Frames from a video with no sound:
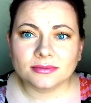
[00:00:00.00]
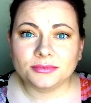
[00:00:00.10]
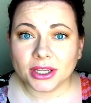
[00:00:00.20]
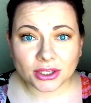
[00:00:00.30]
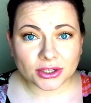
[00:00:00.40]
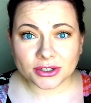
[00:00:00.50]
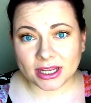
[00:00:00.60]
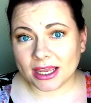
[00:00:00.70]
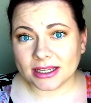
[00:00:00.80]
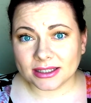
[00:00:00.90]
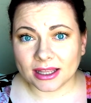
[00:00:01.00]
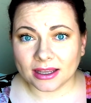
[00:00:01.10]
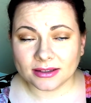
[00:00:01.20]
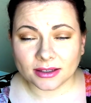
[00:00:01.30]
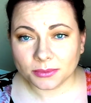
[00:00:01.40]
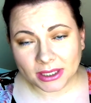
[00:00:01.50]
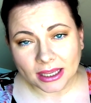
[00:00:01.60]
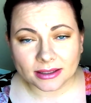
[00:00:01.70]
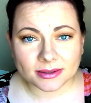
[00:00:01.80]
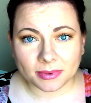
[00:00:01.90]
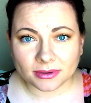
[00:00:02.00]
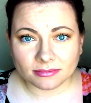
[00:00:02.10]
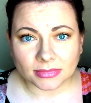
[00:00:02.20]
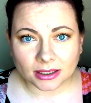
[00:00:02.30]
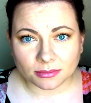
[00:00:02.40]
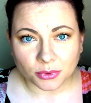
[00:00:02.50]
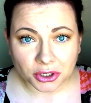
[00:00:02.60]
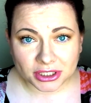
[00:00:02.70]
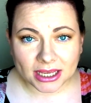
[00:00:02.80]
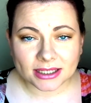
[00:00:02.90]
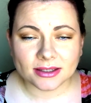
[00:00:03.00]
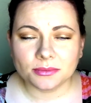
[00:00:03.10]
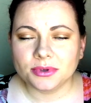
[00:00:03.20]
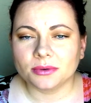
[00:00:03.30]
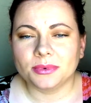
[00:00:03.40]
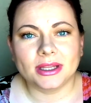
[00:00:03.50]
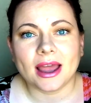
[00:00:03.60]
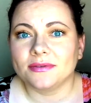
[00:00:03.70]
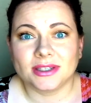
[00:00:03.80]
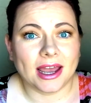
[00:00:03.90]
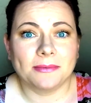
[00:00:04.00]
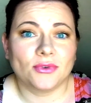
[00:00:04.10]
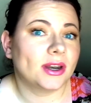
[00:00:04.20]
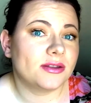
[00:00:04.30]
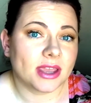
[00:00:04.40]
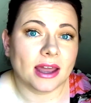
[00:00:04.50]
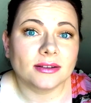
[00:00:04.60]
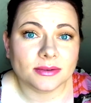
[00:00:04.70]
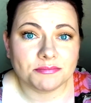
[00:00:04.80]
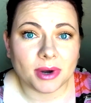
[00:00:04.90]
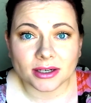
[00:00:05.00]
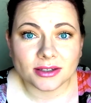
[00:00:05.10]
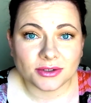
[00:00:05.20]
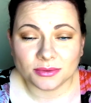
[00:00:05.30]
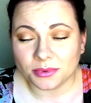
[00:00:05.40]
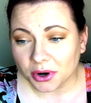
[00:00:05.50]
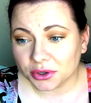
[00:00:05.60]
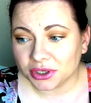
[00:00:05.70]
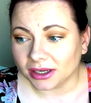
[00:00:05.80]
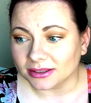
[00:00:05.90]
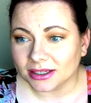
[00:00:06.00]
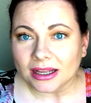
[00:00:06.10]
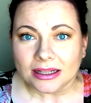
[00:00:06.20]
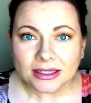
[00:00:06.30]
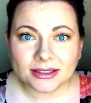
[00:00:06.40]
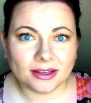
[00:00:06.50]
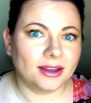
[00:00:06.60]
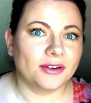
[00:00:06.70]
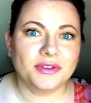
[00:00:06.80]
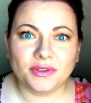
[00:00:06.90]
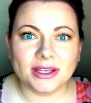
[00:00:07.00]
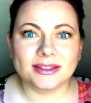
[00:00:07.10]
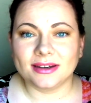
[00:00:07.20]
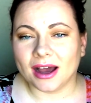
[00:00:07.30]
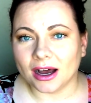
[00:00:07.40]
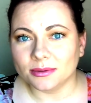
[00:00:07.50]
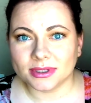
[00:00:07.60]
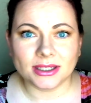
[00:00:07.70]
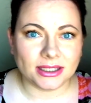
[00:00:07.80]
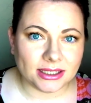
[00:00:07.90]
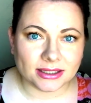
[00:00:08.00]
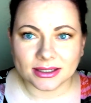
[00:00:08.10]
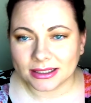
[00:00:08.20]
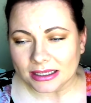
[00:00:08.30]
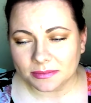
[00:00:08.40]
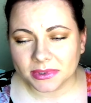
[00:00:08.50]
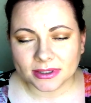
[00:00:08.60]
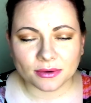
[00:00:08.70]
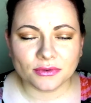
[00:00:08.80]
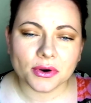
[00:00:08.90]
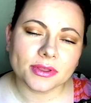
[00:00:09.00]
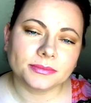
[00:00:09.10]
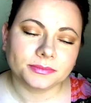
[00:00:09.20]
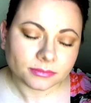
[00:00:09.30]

regular days, like not weekends, but like work days, we don't really have time for anything else but to work and take care of the things in the house and eat and sleep and so forth.